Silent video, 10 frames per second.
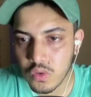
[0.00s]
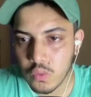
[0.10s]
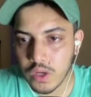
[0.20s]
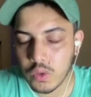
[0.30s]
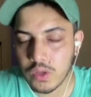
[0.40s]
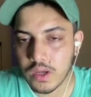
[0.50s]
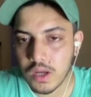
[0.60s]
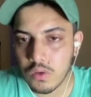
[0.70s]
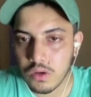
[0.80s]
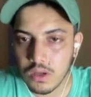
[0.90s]
When to take
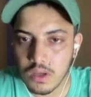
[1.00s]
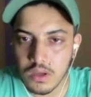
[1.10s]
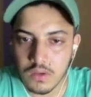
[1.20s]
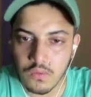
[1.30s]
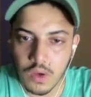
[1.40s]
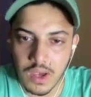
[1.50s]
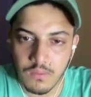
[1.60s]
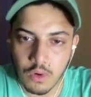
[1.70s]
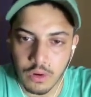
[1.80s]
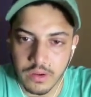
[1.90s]
out, if you
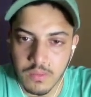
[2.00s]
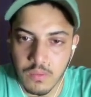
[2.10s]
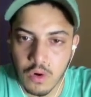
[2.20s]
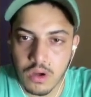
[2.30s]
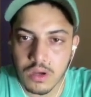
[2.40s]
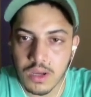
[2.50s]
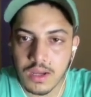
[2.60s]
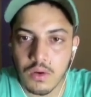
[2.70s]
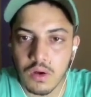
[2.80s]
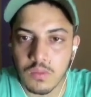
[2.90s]
have already bought,
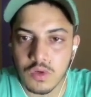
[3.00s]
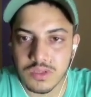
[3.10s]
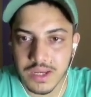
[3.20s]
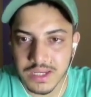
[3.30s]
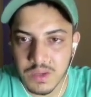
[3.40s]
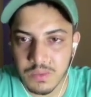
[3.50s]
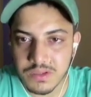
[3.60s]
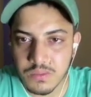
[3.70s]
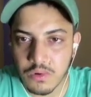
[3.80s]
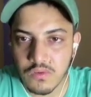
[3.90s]
take almost
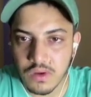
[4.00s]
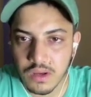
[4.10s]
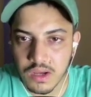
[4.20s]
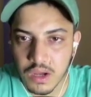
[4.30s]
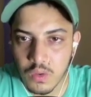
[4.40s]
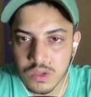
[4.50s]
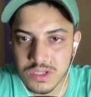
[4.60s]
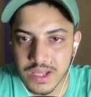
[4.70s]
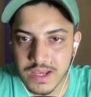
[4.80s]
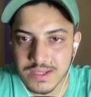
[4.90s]
80% profit. It
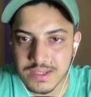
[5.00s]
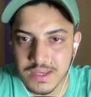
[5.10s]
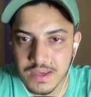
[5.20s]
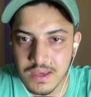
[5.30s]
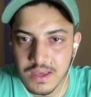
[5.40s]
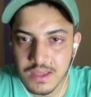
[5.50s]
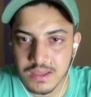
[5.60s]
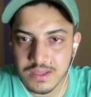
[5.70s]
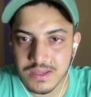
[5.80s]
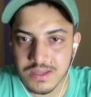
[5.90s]
looks like, see,
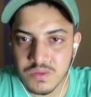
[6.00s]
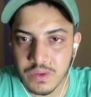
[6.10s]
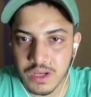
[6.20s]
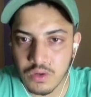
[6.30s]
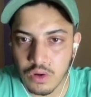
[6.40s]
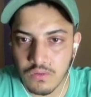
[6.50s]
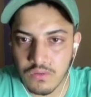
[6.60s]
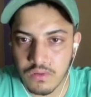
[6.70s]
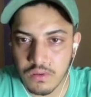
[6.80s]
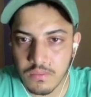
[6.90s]
this is a spinning top.
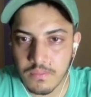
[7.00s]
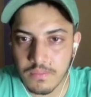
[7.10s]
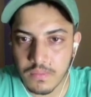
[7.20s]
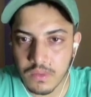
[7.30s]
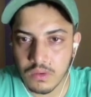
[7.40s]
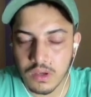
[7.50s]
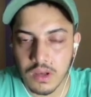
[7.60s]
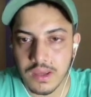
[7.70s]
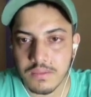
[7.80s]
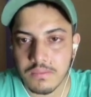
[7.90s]
Okay,
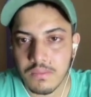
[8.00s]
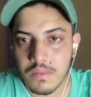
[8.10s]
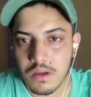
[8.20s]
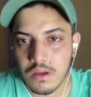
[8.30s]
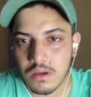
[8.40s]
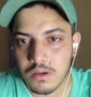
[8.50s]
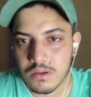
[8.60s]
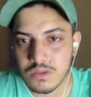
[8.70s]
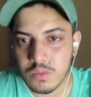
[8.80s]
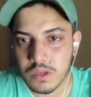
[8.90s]
like
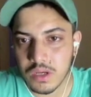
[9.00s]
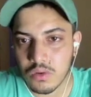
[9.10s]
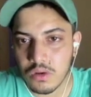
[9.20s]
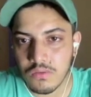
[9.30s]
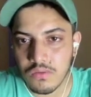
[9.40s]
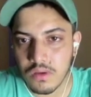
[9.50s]
spinning top.